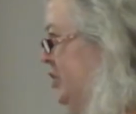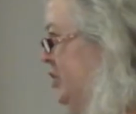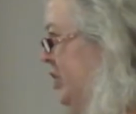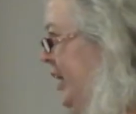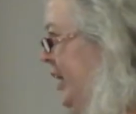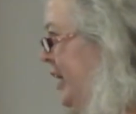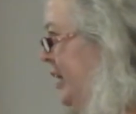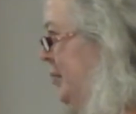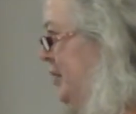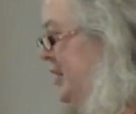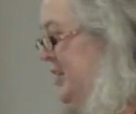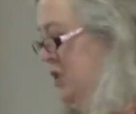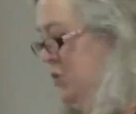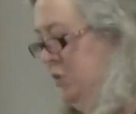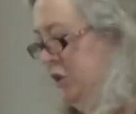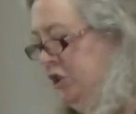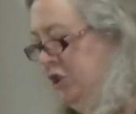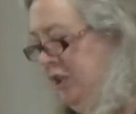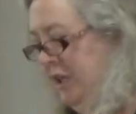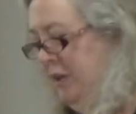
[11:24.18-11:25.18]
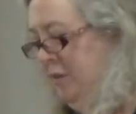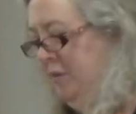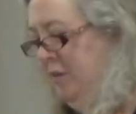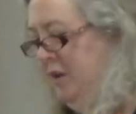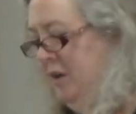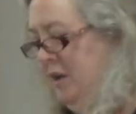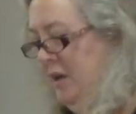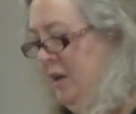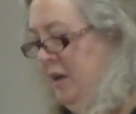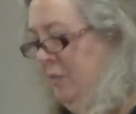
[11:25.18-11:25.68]
in shame, and this would shame
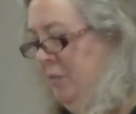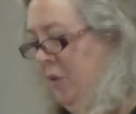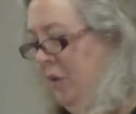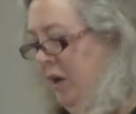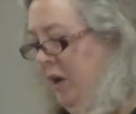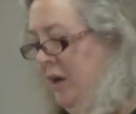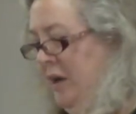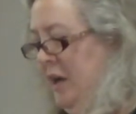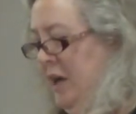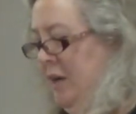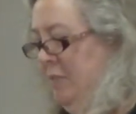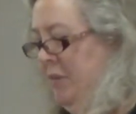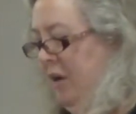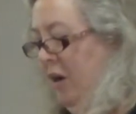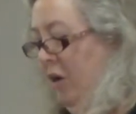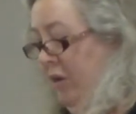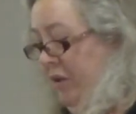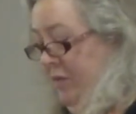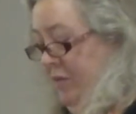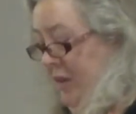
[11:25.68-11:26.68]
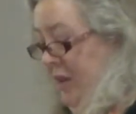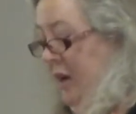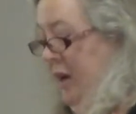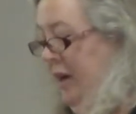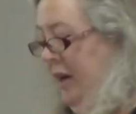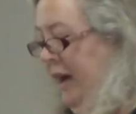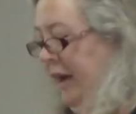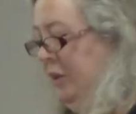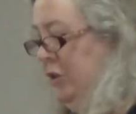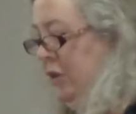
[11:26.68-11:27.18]
Buddha, or
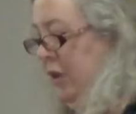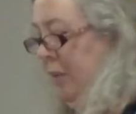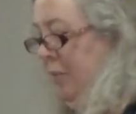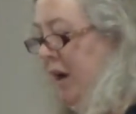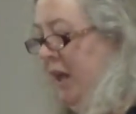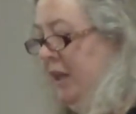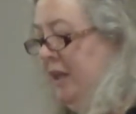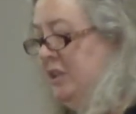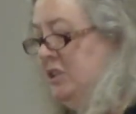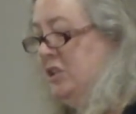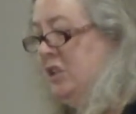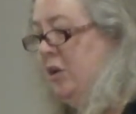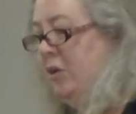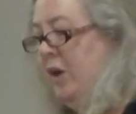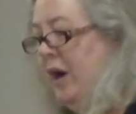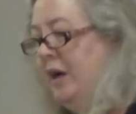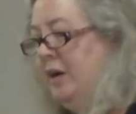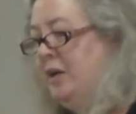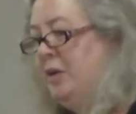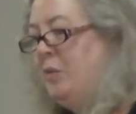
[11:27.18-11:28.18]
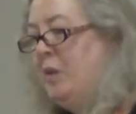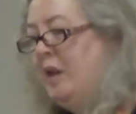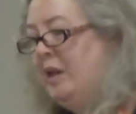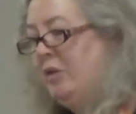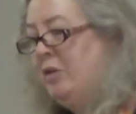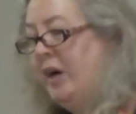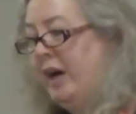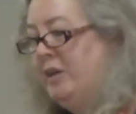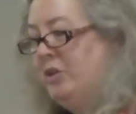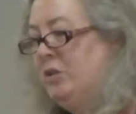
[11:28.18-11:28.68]
Angulimala. So
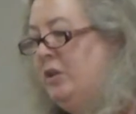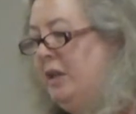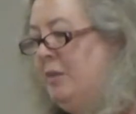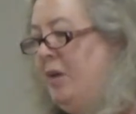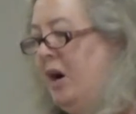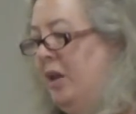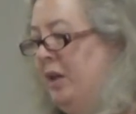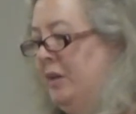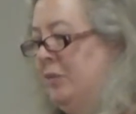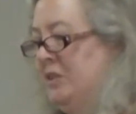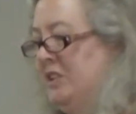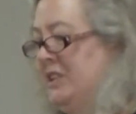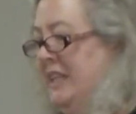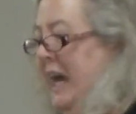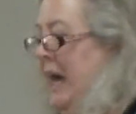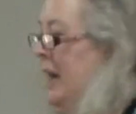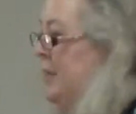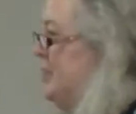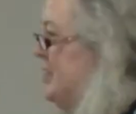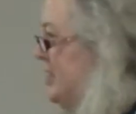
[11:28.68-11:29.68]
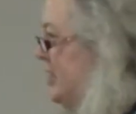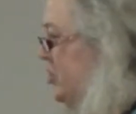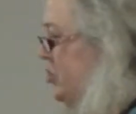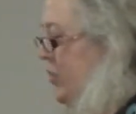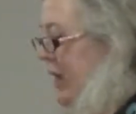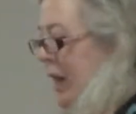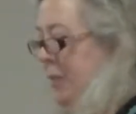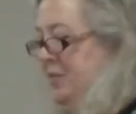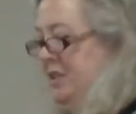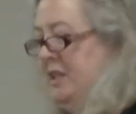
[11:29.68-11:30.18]
Angulimala was
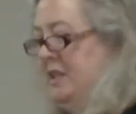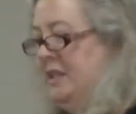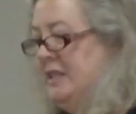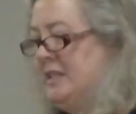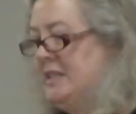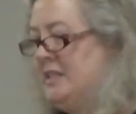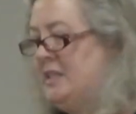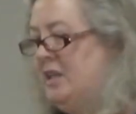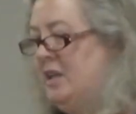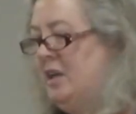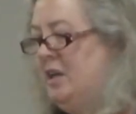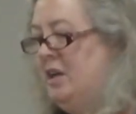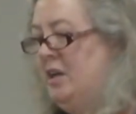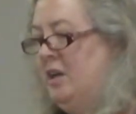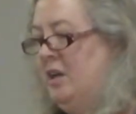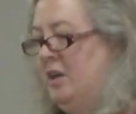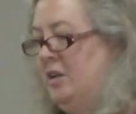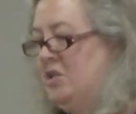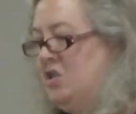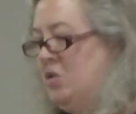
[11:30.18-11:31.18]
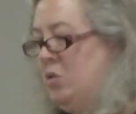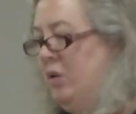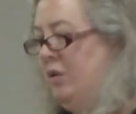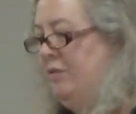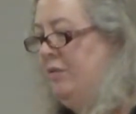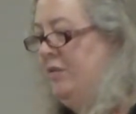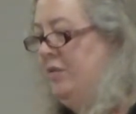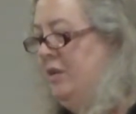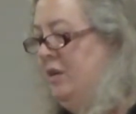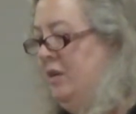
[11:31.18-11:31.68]
trapped in this sort
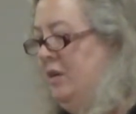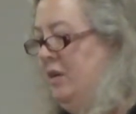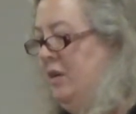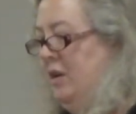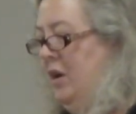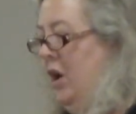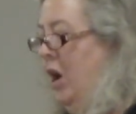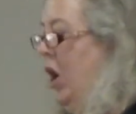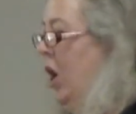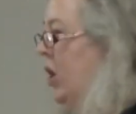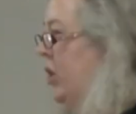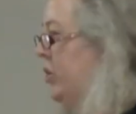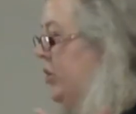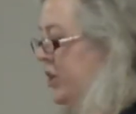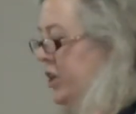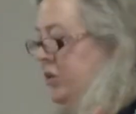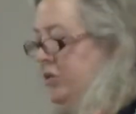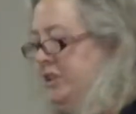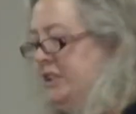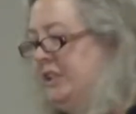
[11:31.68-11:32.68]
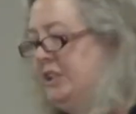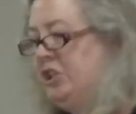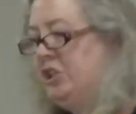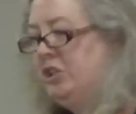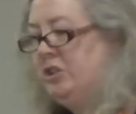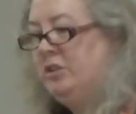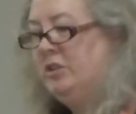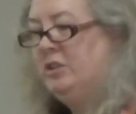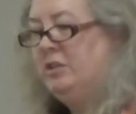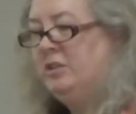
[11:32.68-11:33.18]
of honor your
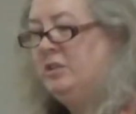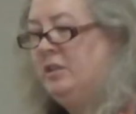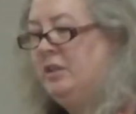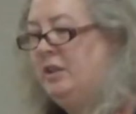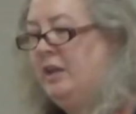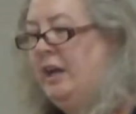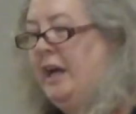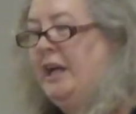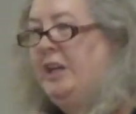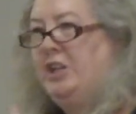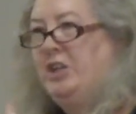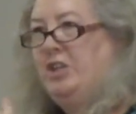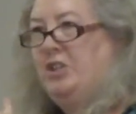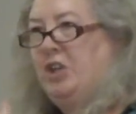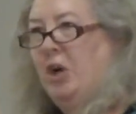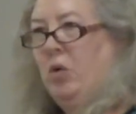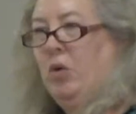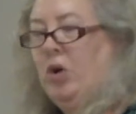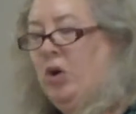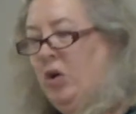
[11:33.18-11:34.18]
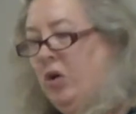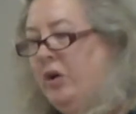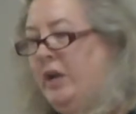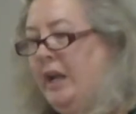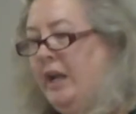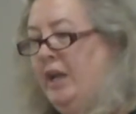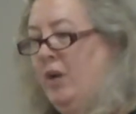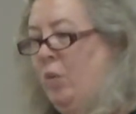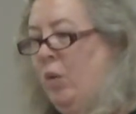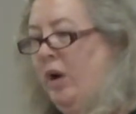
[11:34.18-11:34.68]
teacher and don't hurt
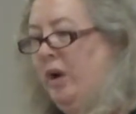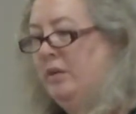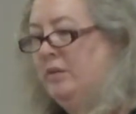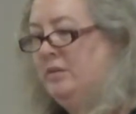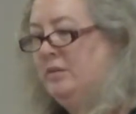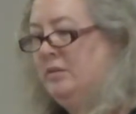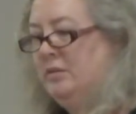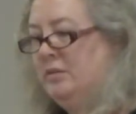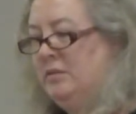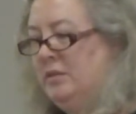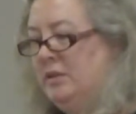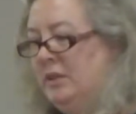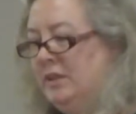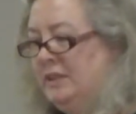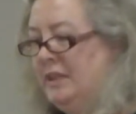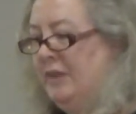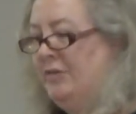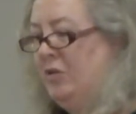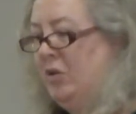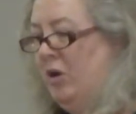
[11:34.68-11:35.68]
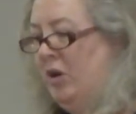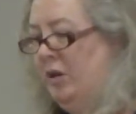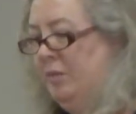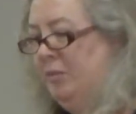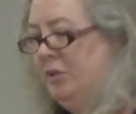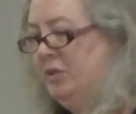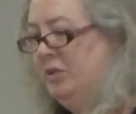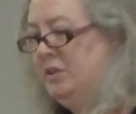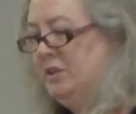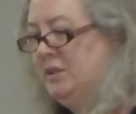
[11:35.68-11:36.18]
anyone. He is, after all, a
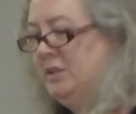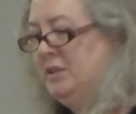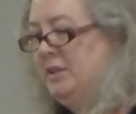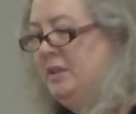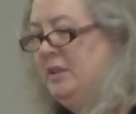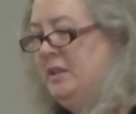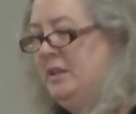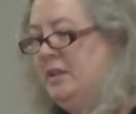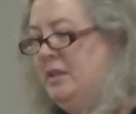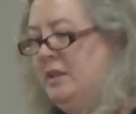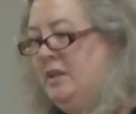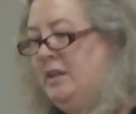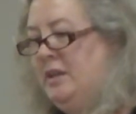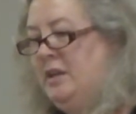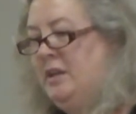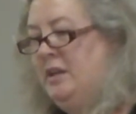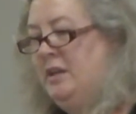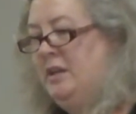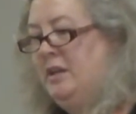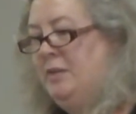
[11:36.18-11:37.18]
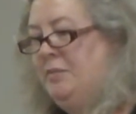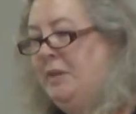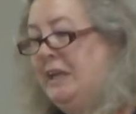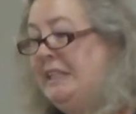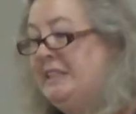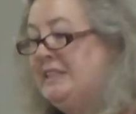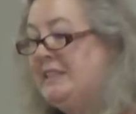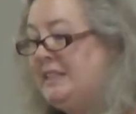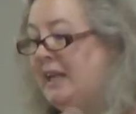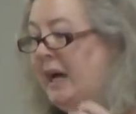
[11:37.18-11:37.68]
Buddhist. But
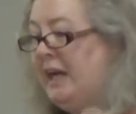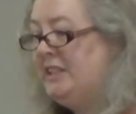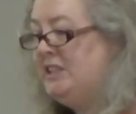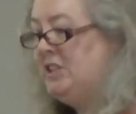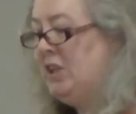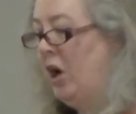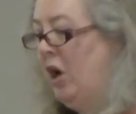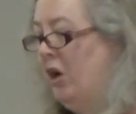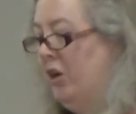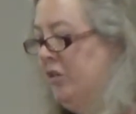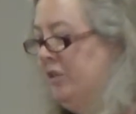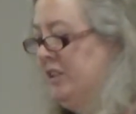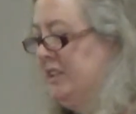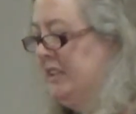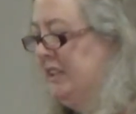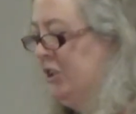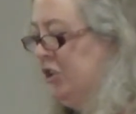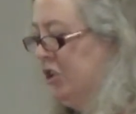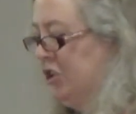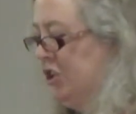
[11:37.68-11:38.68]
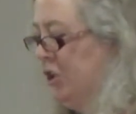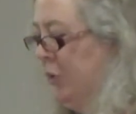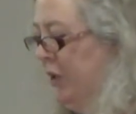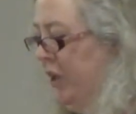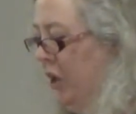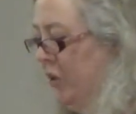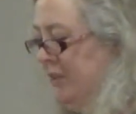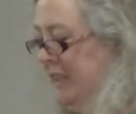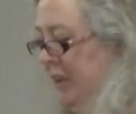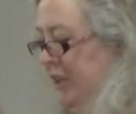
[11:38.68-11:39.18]
he decides to honor his teacher, so he
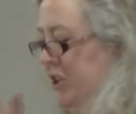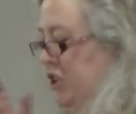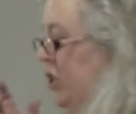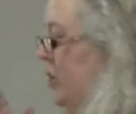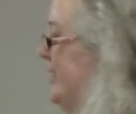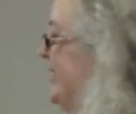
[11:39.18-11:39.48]
goes out and he